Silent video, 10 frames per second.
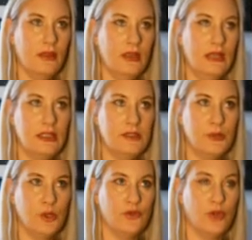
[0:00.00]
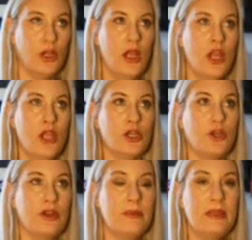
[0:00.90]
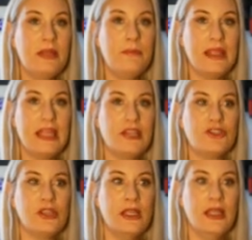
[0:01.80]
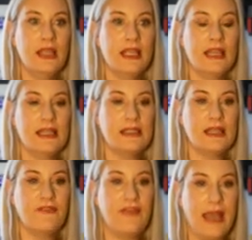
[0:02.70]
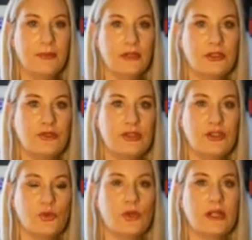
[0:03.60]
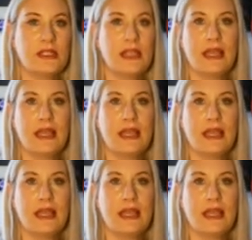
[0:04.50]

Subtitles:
It is beautiful. Caribbean Beach is a fabulous resort.